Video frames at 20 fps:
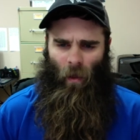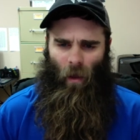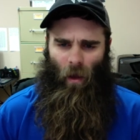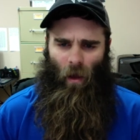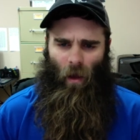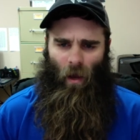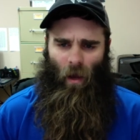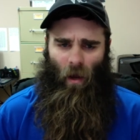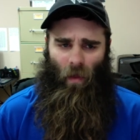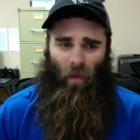
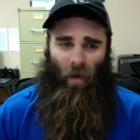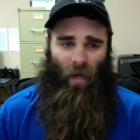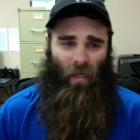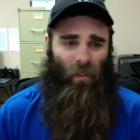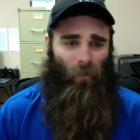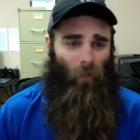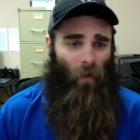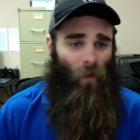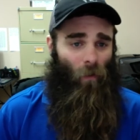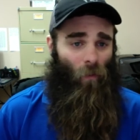The
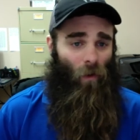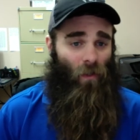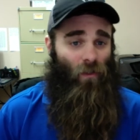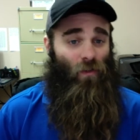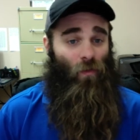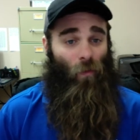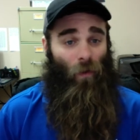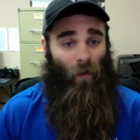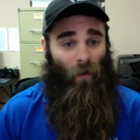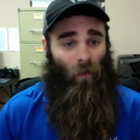next big one,
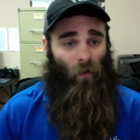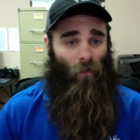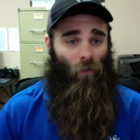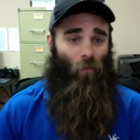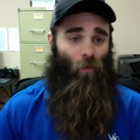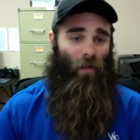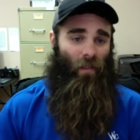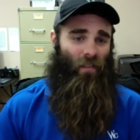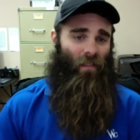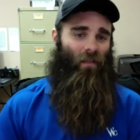Twitter,
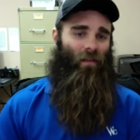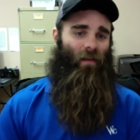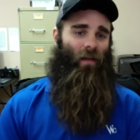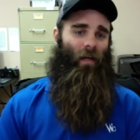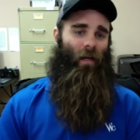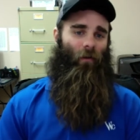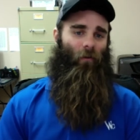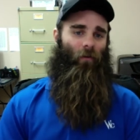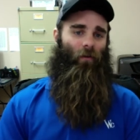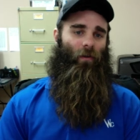
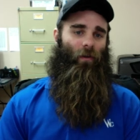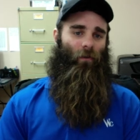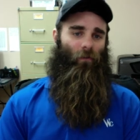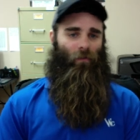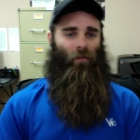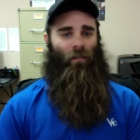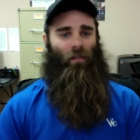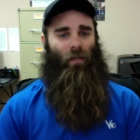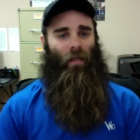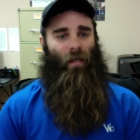recently
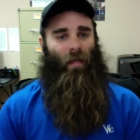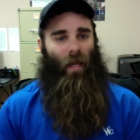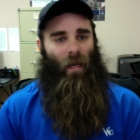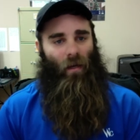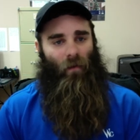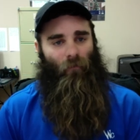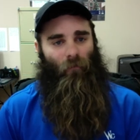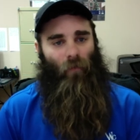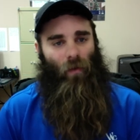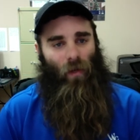introduced
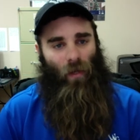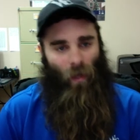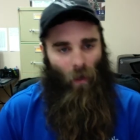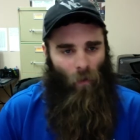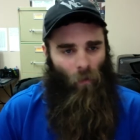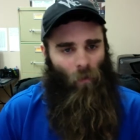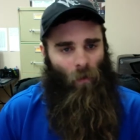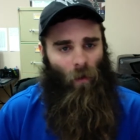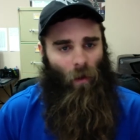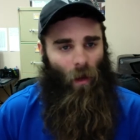native
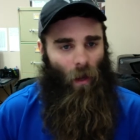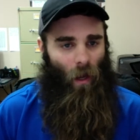video.